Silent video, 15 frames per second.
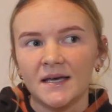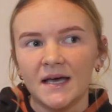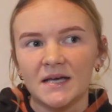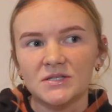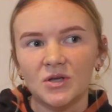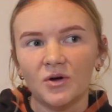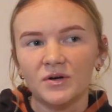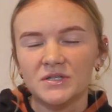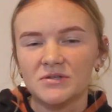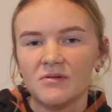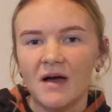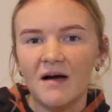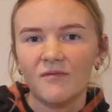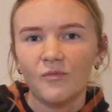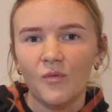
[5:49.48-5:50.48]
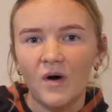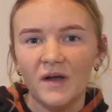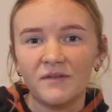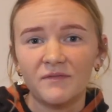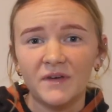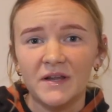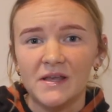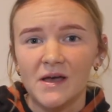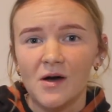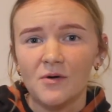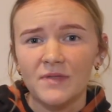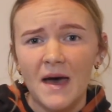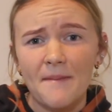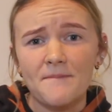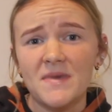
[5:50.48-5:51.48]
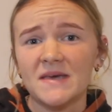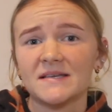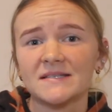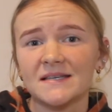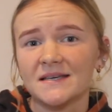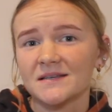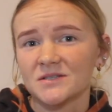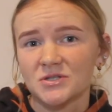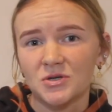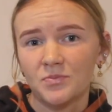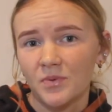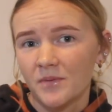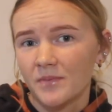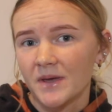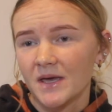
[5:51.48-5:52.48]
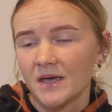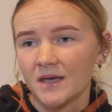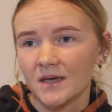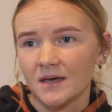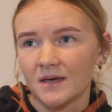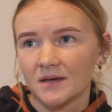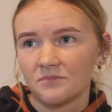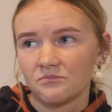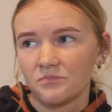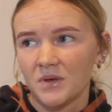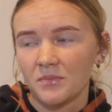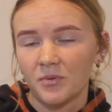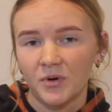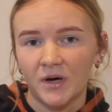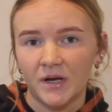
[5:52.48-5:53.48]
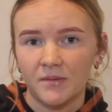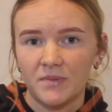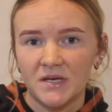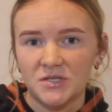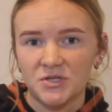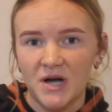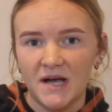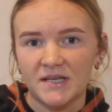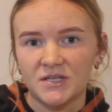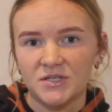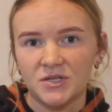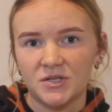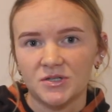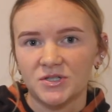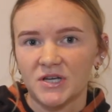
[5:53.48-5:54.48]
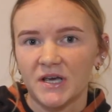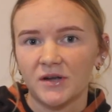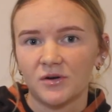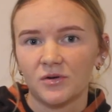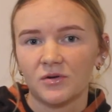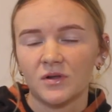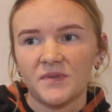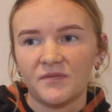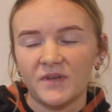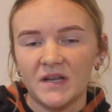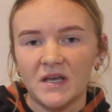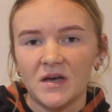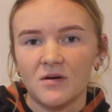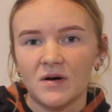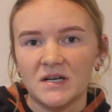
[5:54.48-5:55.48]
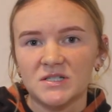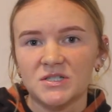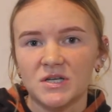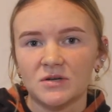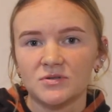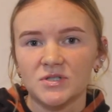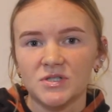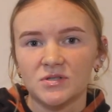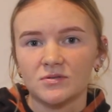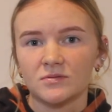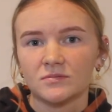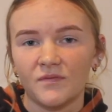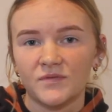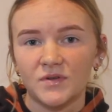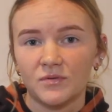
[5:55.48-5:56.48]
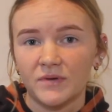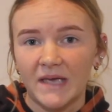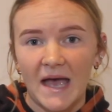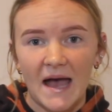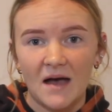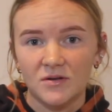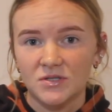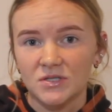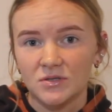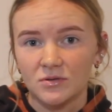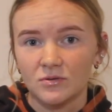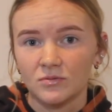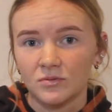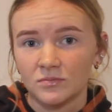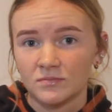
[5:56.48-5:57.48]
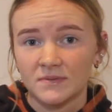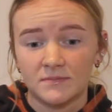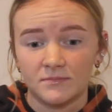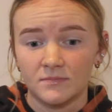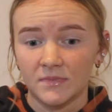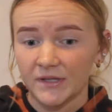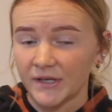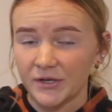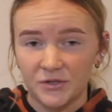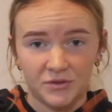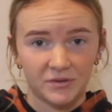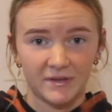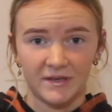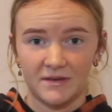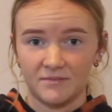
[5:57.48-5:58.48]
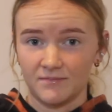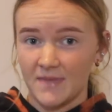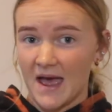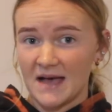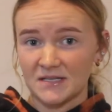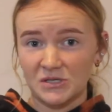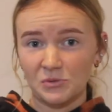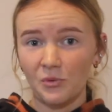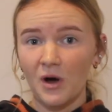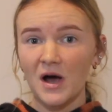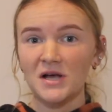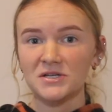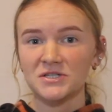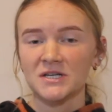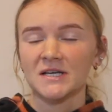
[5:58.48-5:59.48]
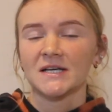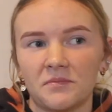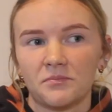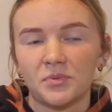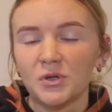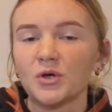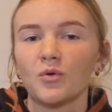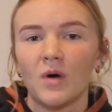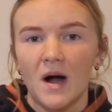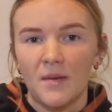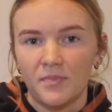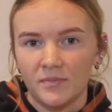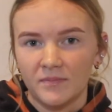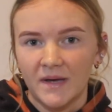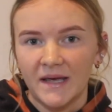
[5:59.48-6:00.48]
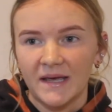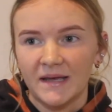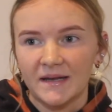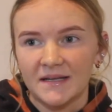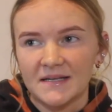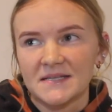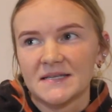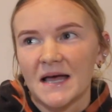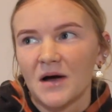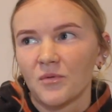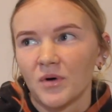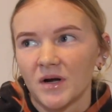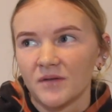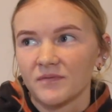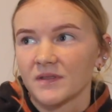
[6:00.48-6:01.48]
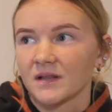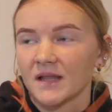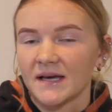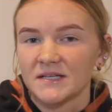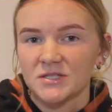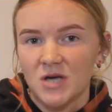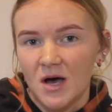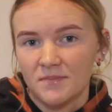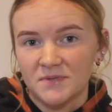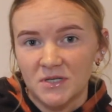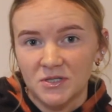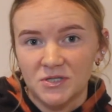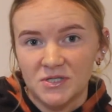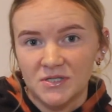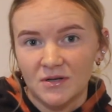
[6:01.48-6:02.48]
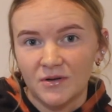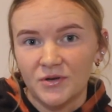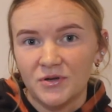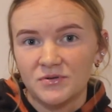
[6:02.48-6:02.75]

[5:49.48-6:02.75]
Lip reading: as long as you have one video that makes it super big, people are gonna be attracted to your channel. The video I showed you of doing a how-to literally acid wash blew up, and it is now one of the like top searches on